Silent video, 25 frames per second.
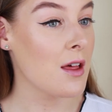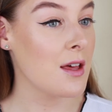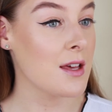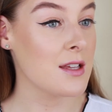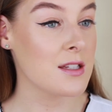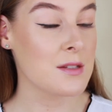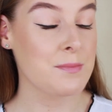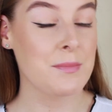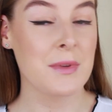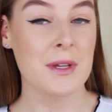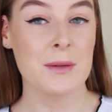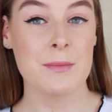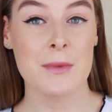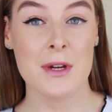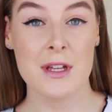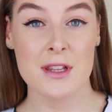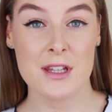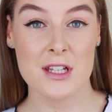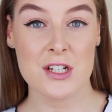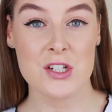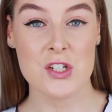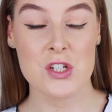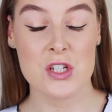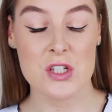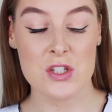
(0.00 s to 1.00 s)
It's made my
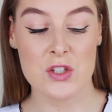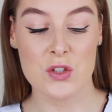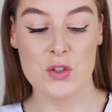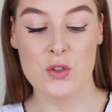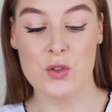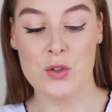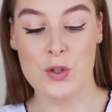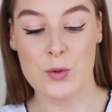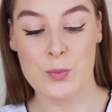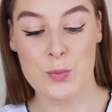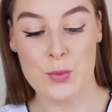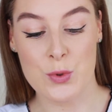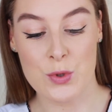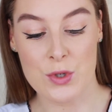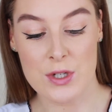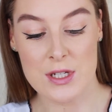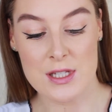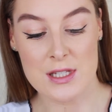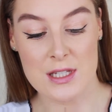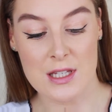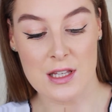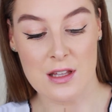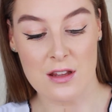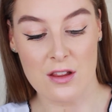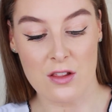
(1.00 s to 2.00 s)
lashes look
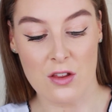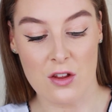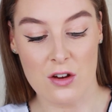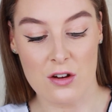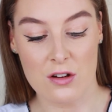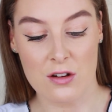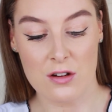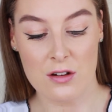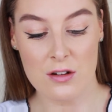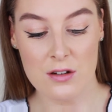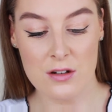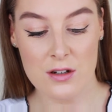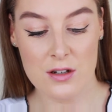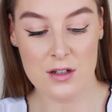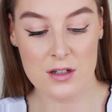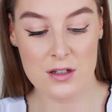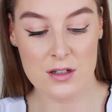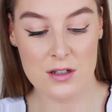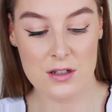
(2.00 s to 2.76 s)
pretty long.